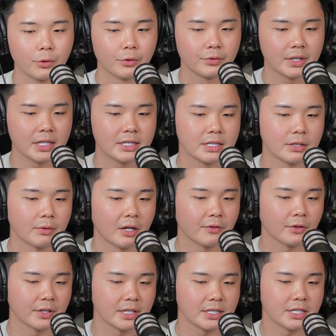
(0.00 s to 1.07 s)
will this
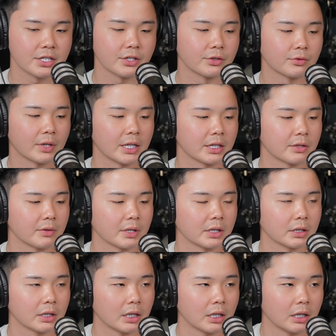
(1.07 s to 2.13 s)
derive your decision to
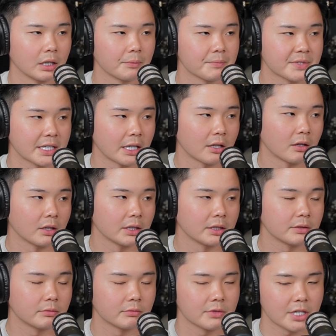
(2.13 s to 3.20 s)
entering Skye at
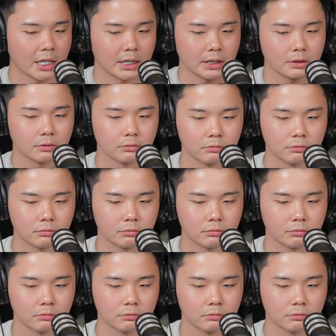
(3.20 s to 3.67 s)
Holland, Charlene?